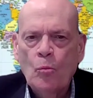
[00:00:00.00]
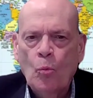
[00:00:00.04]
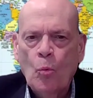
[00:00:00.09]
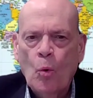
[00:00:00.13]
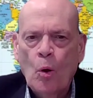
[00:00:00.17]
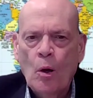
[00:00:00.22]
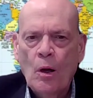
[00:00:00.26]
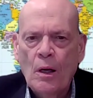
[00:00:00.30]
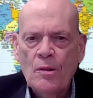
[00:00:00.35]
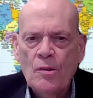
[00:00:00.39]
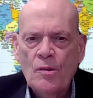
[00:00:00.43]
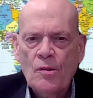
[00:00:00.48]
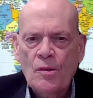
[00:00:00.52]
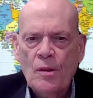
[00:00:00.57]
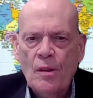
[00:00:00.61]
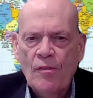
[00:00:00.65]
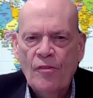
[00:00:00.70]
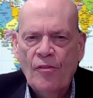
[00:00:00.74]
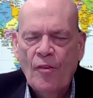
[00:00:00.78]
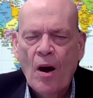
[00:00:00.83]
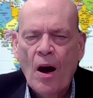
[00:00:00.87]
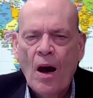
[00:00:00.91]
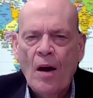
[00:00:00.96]
was the
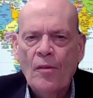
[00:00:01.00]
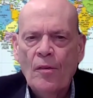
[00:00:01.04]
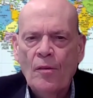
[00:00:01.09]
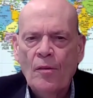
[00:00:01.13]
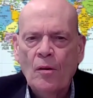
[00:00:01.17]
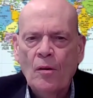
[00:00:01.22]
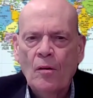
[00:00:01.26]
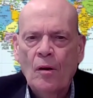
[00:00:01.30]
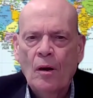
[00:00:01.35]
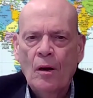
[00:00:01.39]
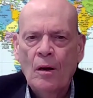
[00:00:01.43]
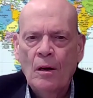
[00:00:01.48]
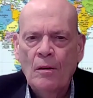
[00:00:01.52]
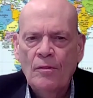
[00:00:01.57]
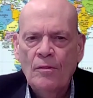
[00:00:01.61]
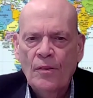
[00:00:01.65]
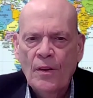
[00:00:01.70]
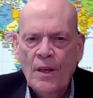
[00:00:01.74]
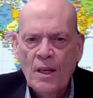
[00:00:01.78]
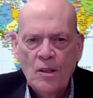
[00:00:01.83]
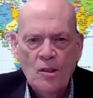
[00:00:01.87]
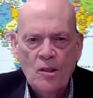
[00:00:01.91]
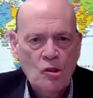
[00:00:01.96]
father of
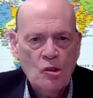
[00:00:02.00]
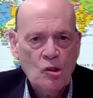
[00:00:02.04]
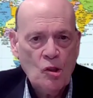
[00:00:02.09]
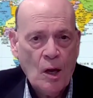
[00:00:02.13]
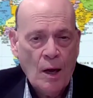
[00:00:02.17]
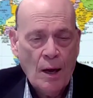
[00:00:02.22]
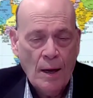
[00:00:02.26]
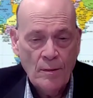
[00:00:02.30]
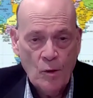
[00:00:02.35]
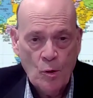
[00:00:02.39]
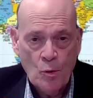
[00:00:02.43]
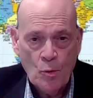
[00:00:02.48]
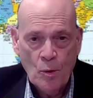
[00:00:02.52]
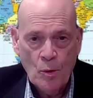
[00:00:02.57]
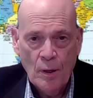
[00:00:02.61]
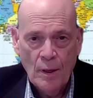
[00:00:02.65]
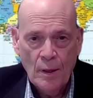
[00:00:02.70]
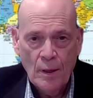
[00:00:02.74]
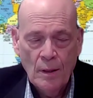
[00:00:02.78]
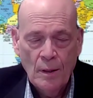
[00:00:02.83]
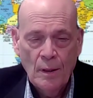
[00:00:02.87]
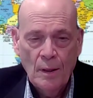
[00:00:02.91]
his country